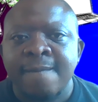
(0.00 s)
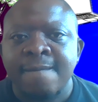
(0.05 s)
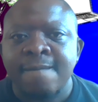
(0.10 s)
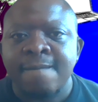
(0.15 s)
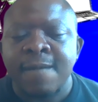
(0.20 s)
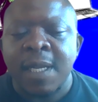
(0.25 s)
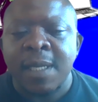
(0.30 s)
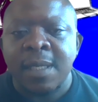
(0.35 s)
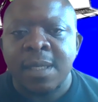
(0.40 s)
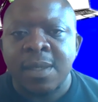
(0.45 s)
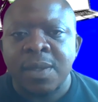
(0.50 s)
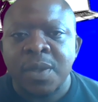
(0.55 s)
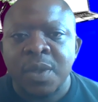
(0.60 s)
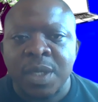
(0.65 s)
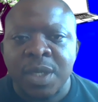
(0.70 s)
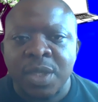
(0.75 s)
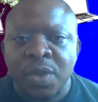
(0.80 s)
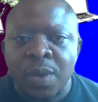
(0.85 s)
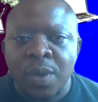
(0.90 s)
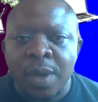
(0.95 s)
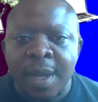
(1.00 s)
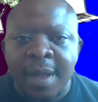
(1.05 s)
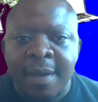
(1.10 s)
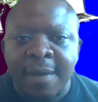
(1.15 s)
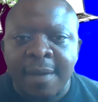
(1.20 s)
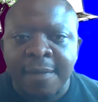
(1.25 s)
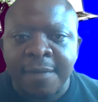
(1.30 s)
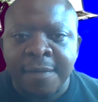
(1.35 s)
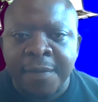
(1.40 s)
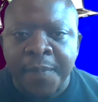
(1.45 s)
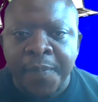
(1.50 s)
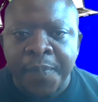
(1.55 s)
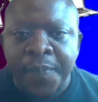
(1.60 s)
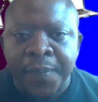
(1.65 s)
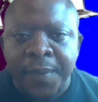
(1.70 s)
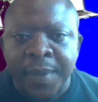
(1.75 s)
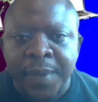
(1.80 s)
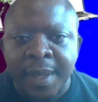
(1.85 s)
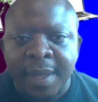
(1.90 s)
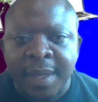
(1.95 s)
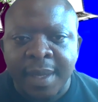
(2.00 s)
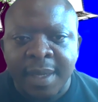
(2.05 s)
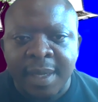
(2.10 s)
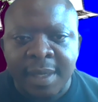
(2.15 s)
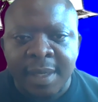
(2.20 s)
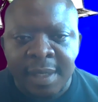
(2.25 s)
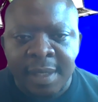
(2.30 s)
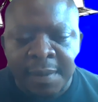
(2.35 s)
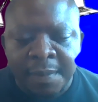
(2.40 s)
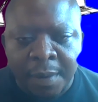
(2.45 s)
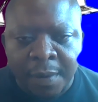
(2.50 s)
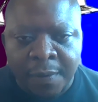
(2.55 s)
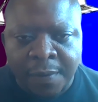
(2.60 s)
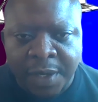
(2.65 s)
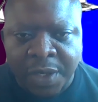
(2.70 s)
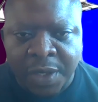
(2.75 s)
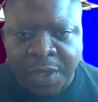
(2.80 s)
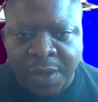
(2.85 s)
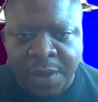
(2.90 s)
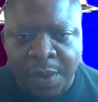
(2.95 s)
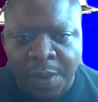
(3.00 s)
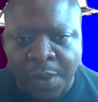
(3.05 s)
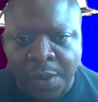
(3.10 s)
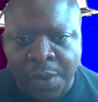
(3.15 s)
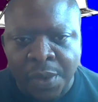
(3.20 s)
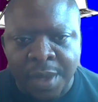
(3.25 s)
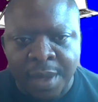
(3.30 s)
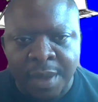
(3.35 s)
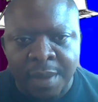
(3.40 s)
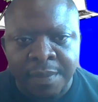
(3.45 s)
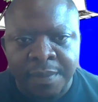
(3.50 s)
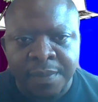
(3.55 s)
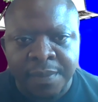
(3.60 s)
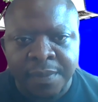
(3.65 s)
that you need to have as a professional author.